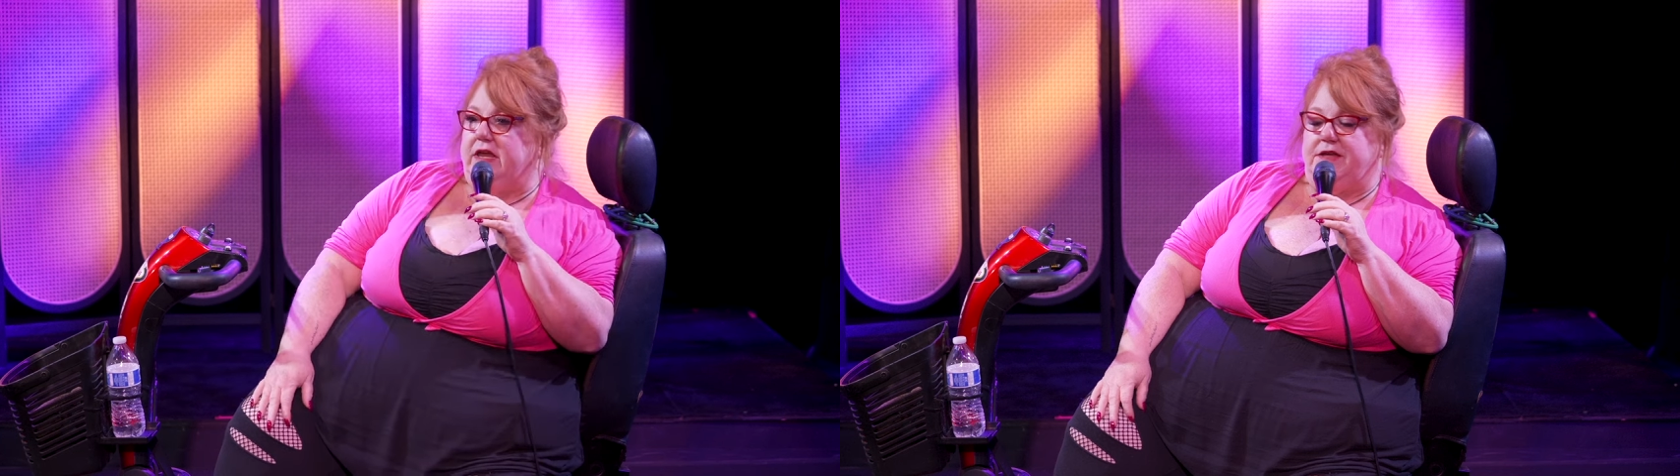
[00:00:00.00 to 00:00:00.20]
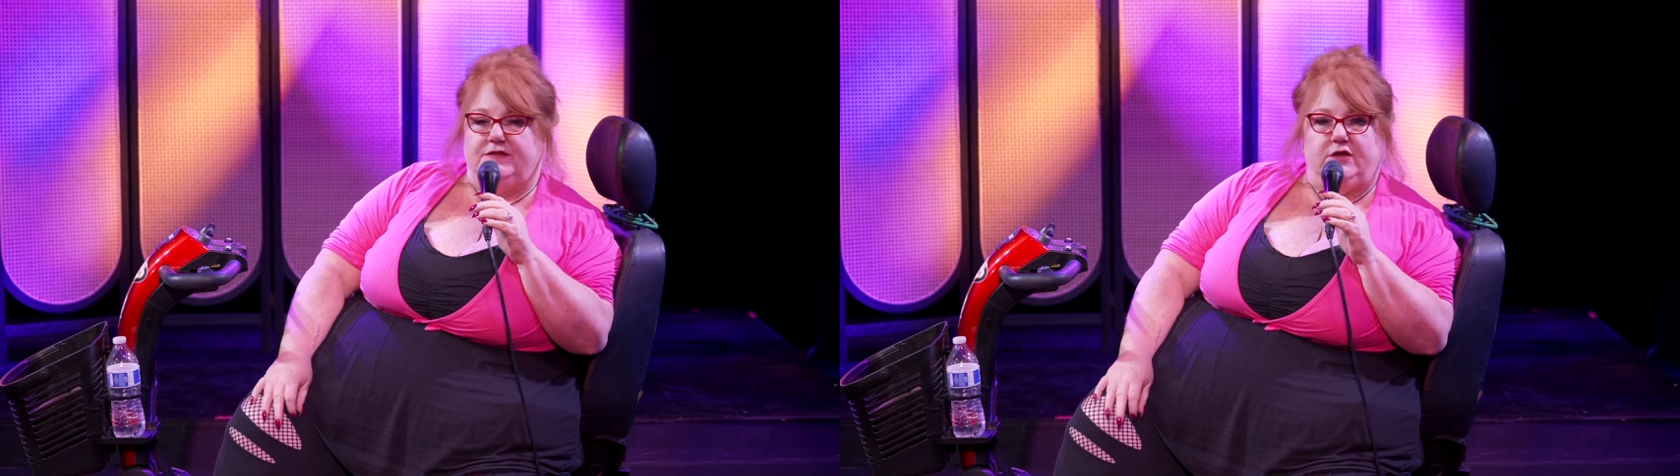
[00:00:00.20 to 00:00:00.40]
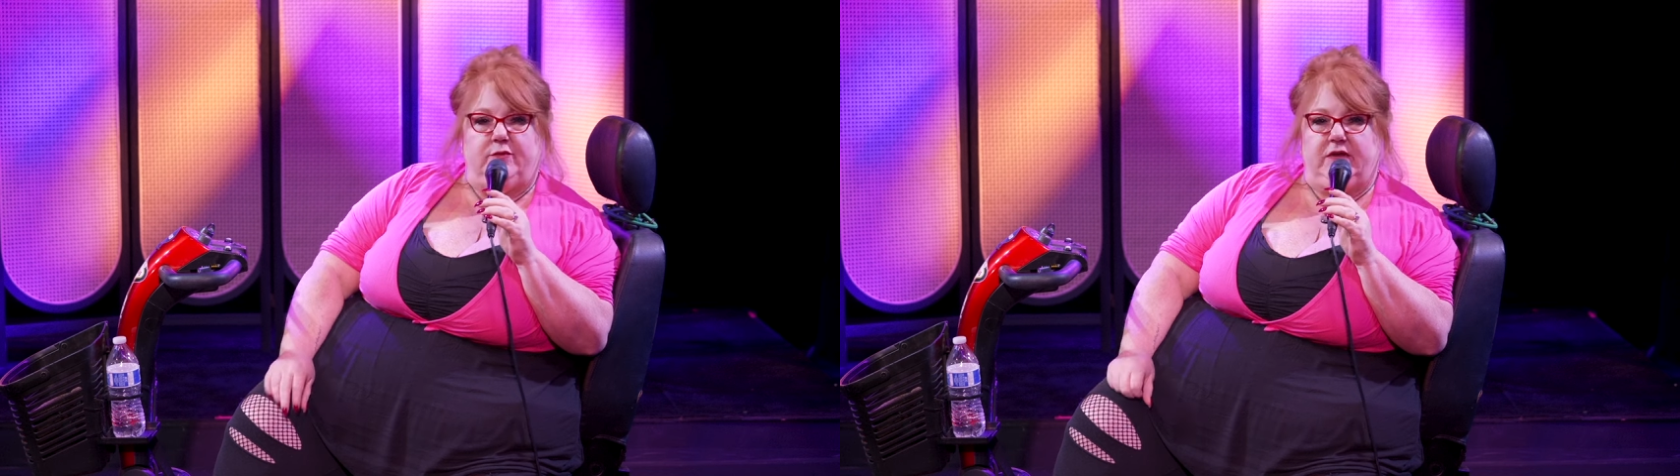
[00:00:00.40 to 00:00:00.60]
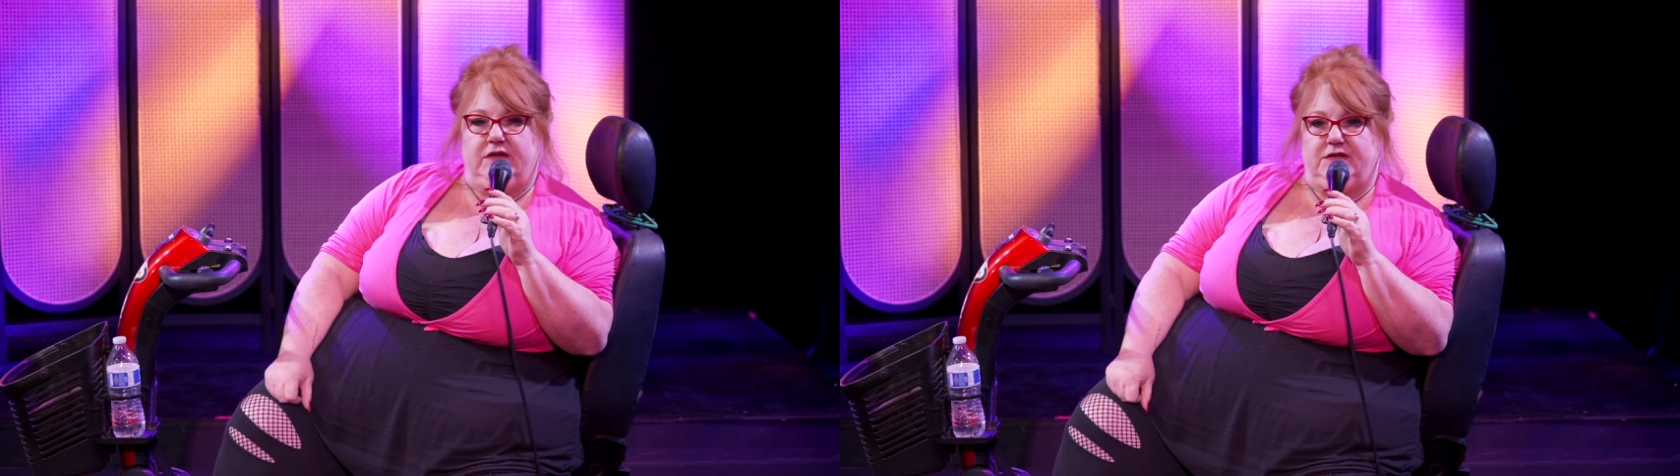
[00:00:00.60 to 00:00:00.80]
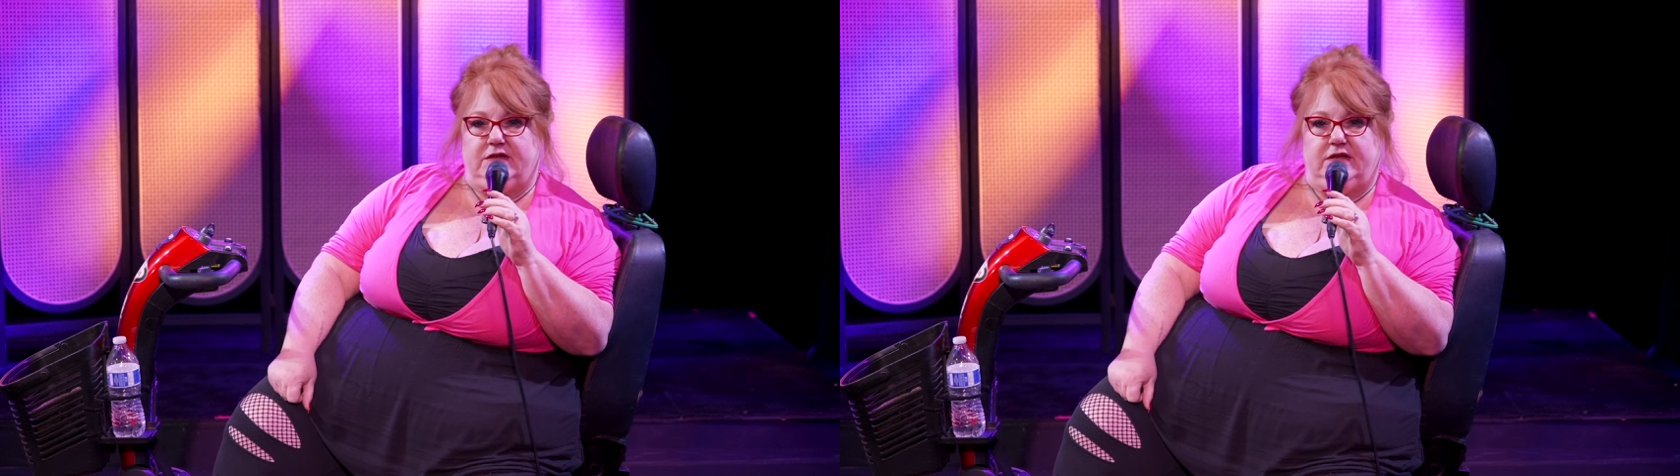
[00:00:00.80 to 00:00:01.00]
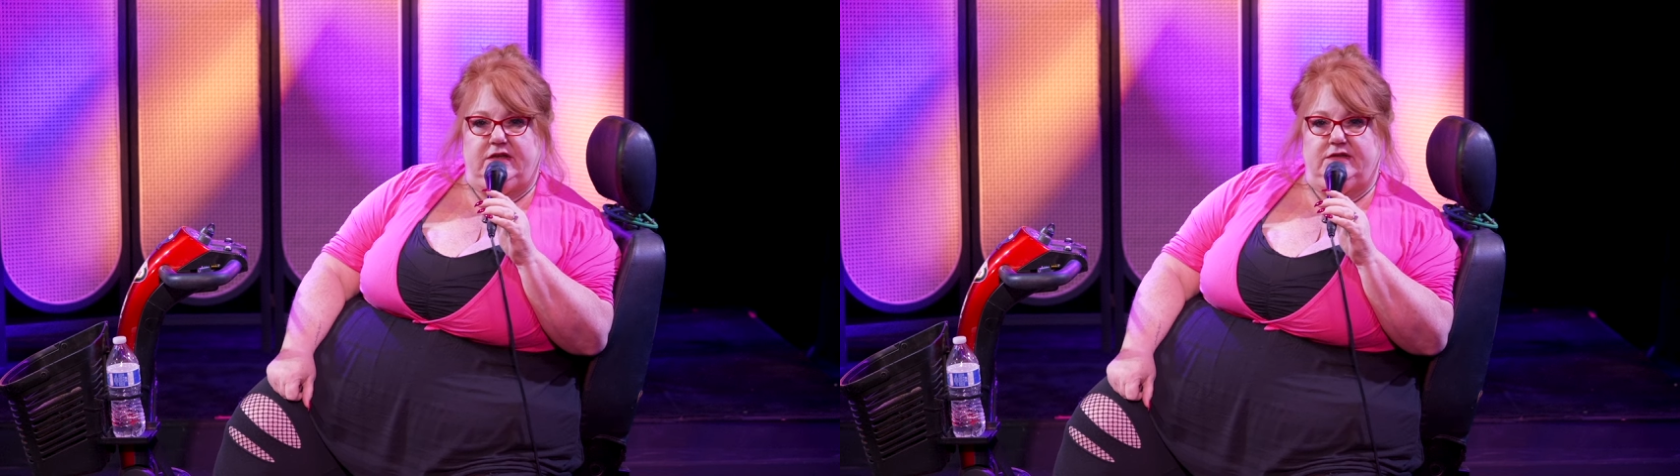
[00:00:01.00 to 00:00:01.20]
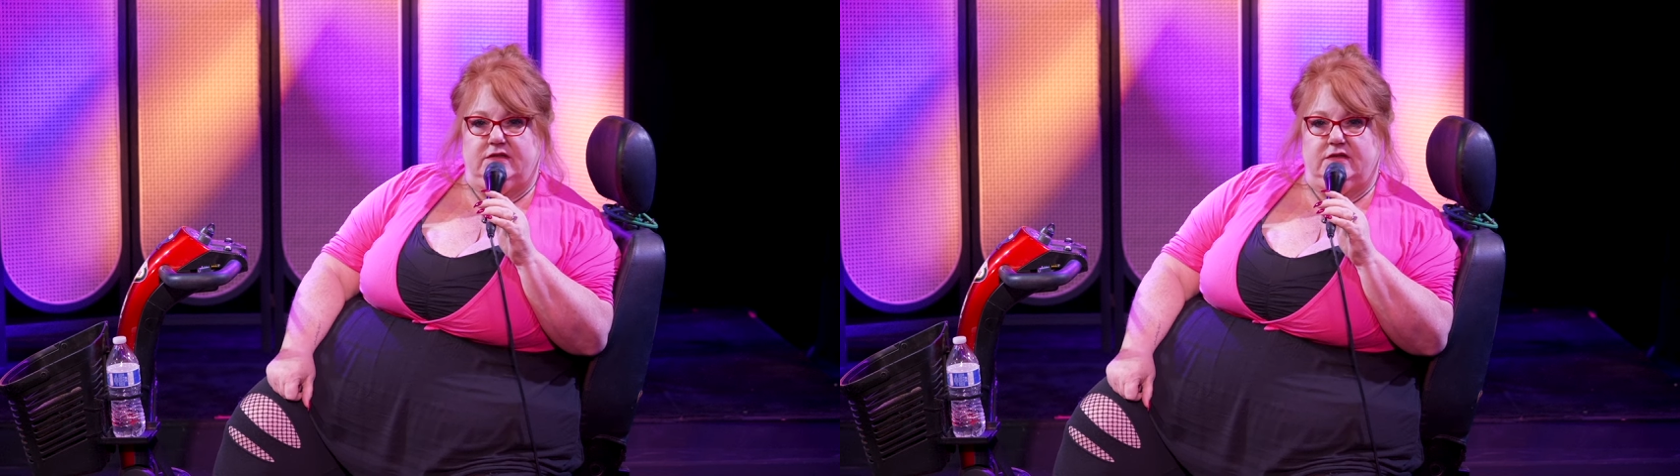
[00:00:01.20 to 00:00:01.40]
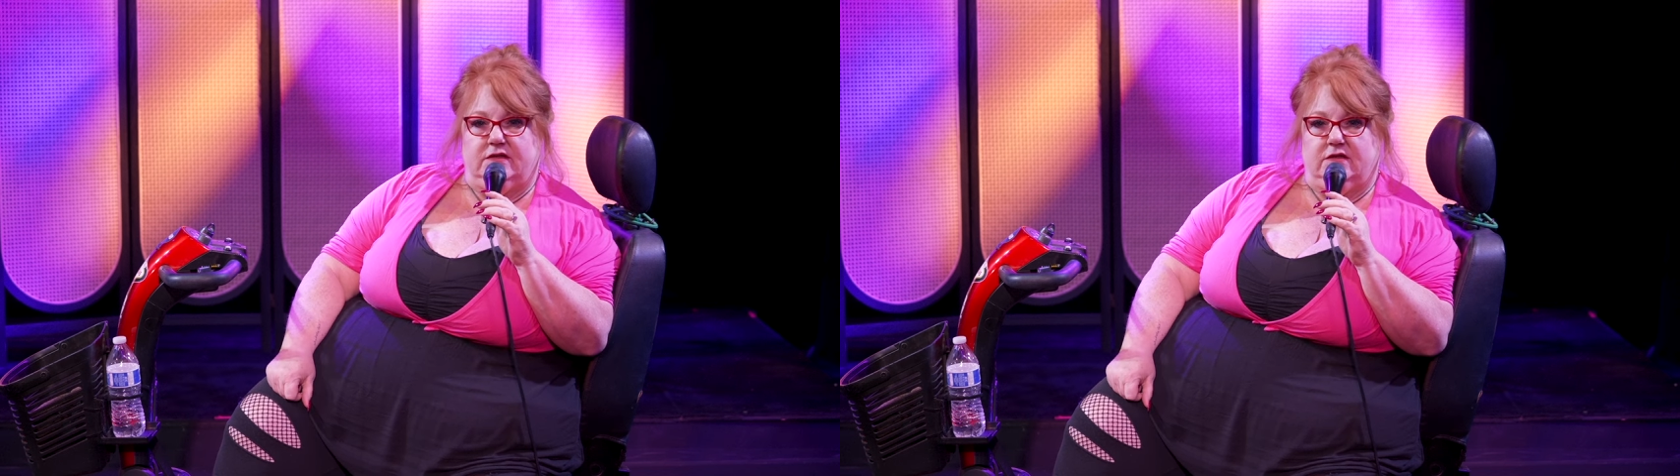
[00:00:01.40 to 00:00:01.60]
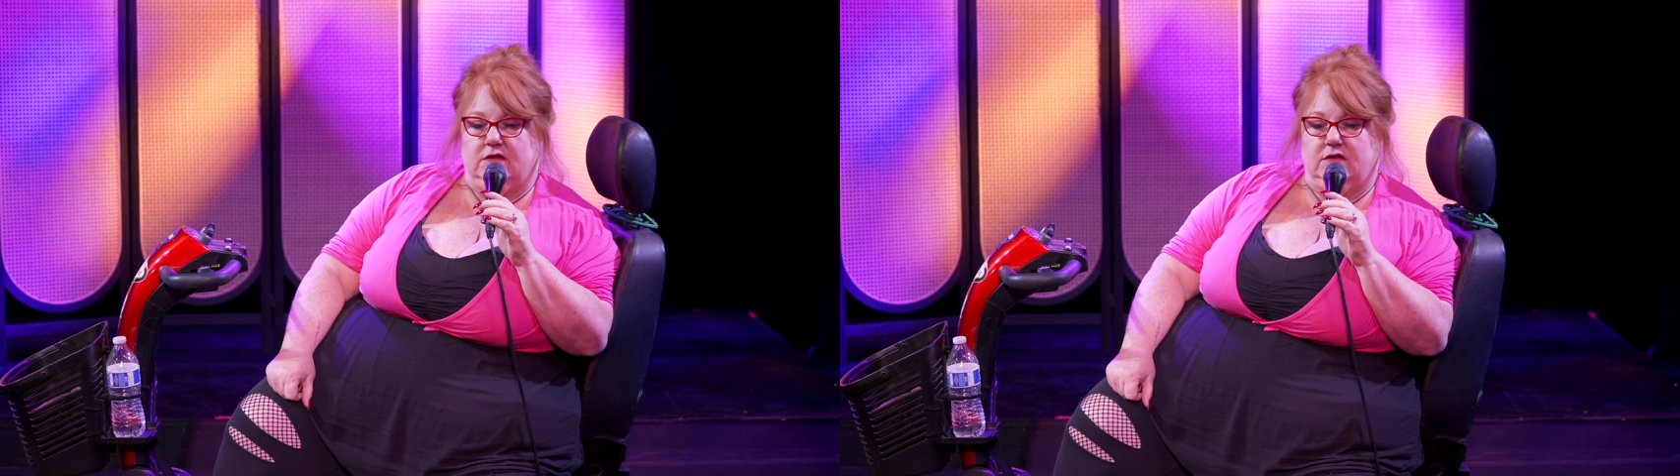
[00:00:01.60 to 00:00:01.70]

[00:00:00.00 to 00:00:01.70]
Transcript: case of humidities.